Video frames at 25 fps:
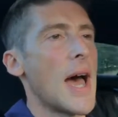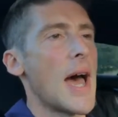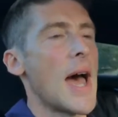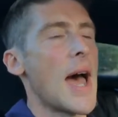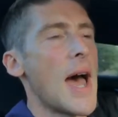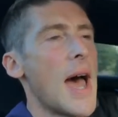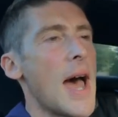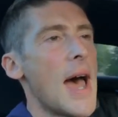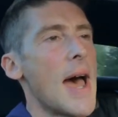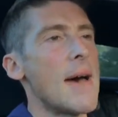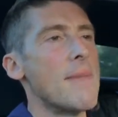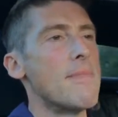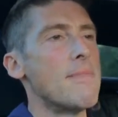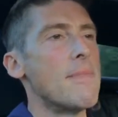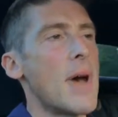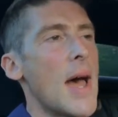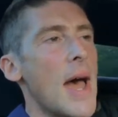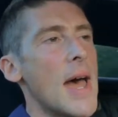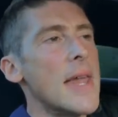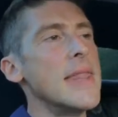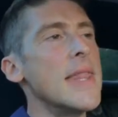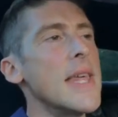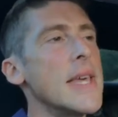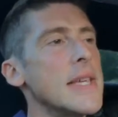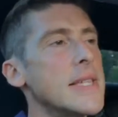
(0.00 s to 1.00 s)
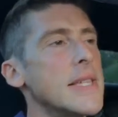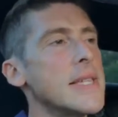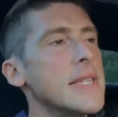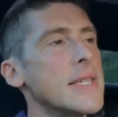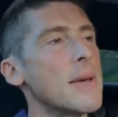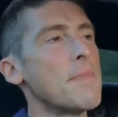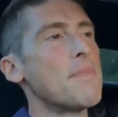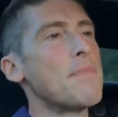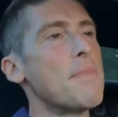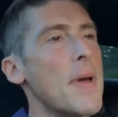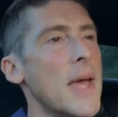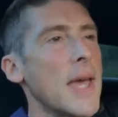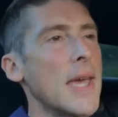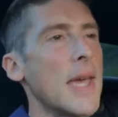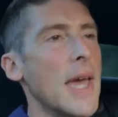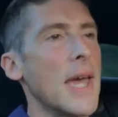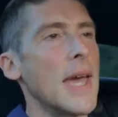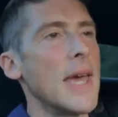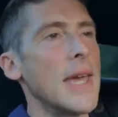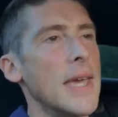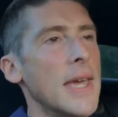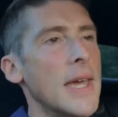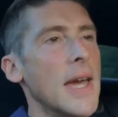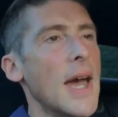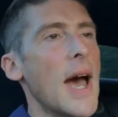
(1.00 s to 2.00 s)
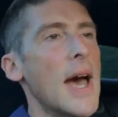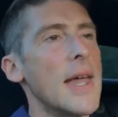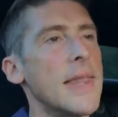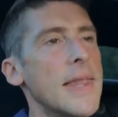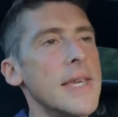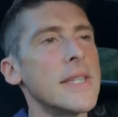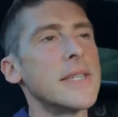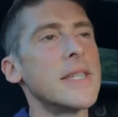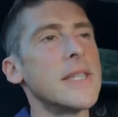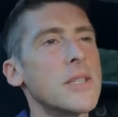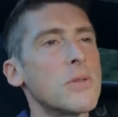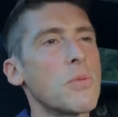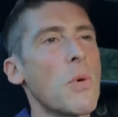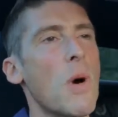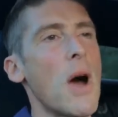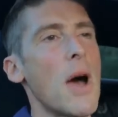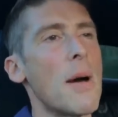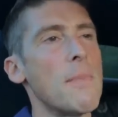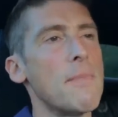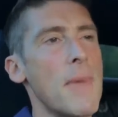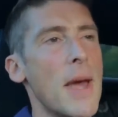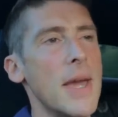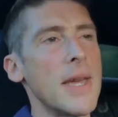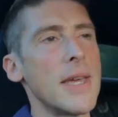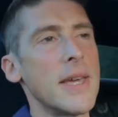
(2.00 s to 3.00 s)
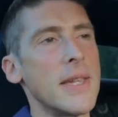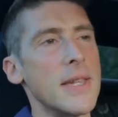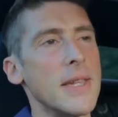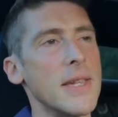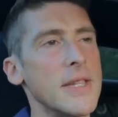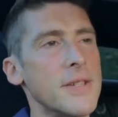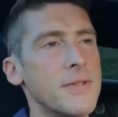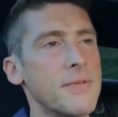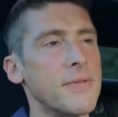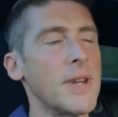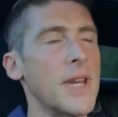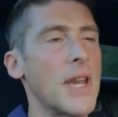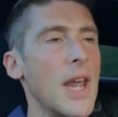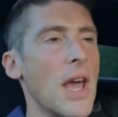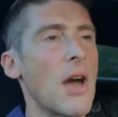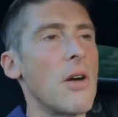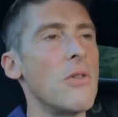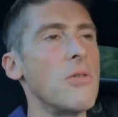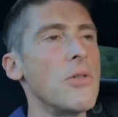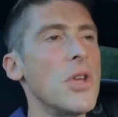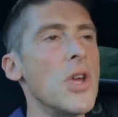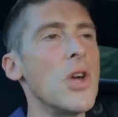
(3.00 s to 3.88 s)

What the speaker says: and this is a biggie, and this is why I'm making this video.